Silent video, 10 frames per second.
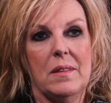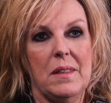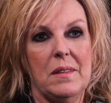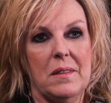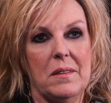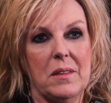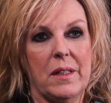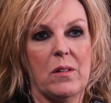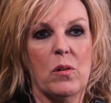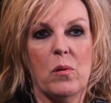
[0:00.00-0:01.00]
and
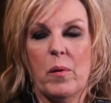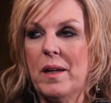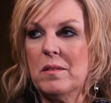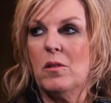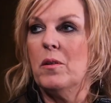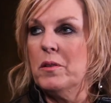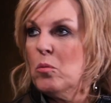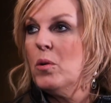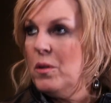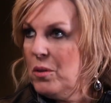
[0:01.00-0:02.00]
Kerouac's On
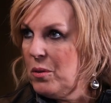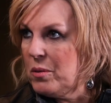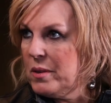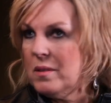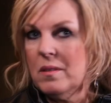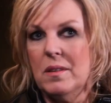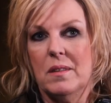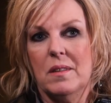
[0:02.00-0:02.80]
the Road, and